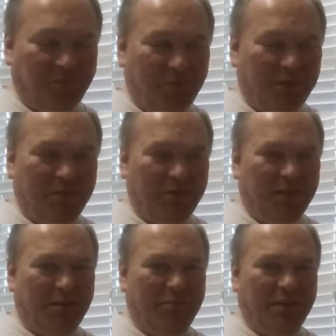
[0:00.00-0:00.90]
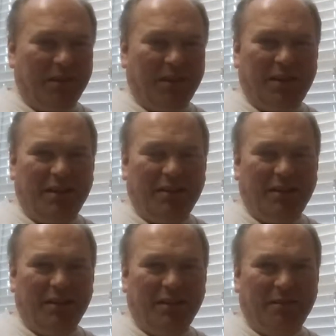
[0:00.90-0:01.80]
what that kid
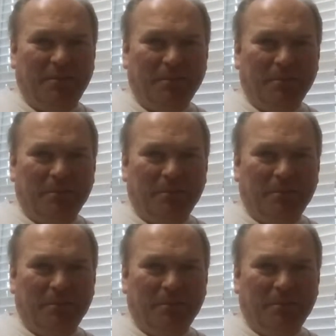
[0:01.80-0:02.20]
did.